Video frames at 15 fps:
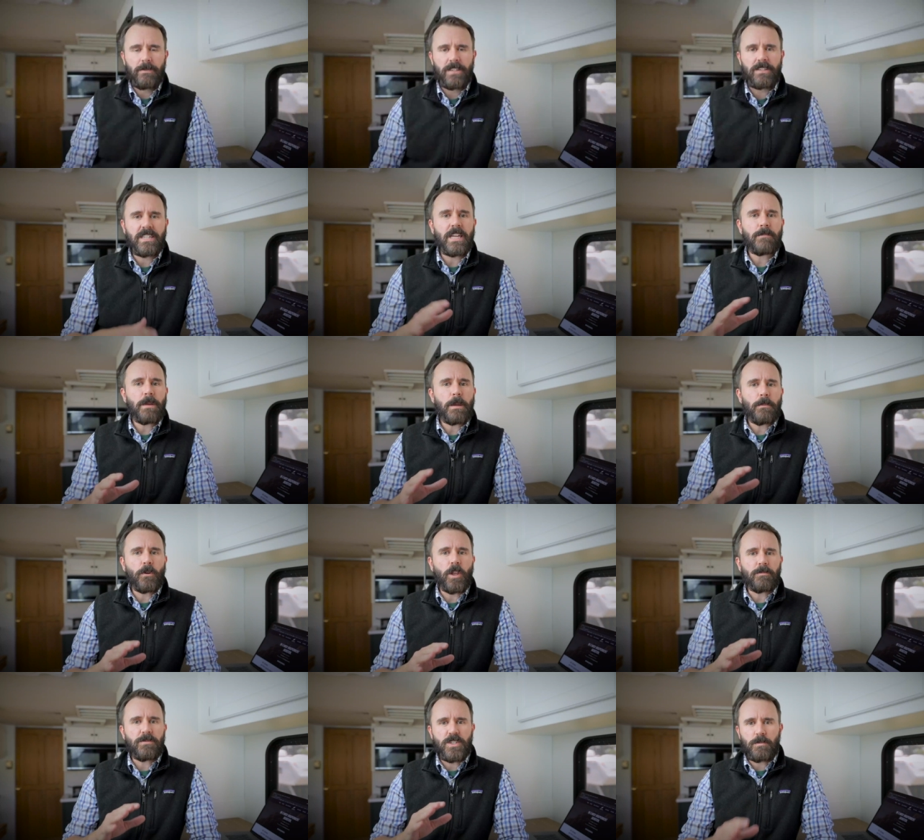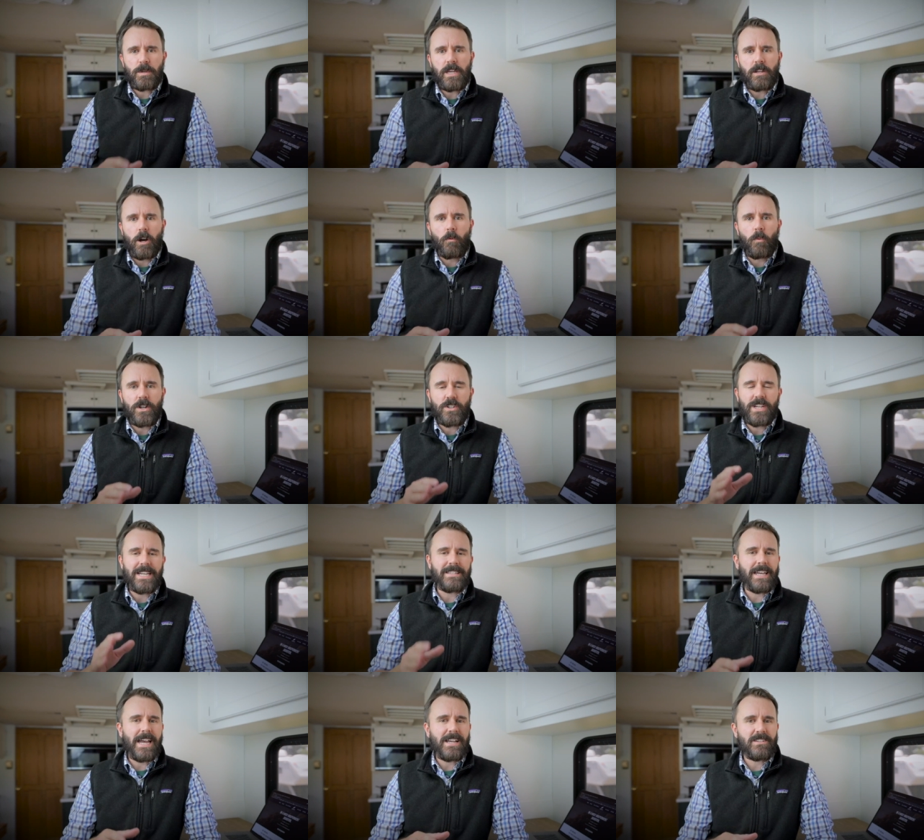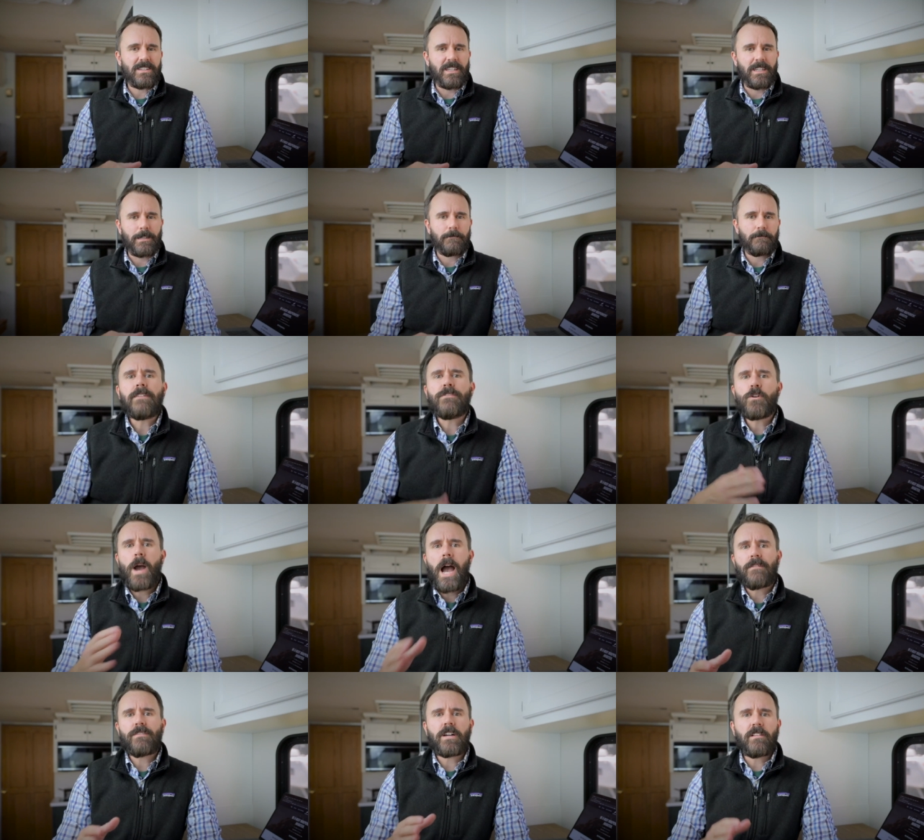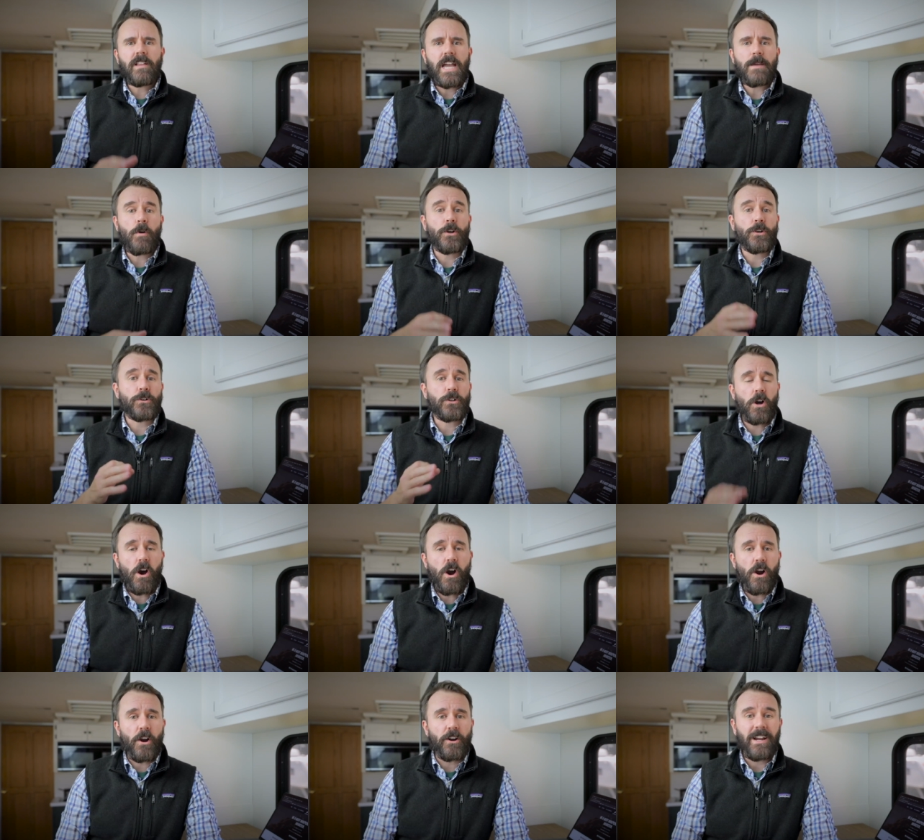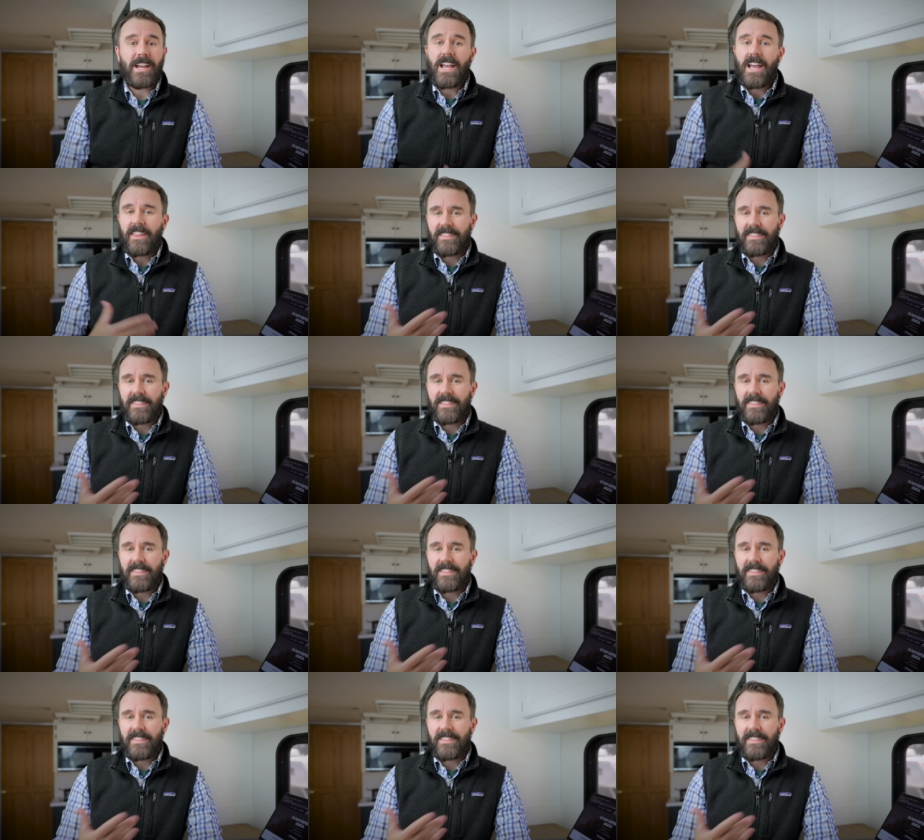And to get people up to speed on what Jay is asking, if you have a claim on your car,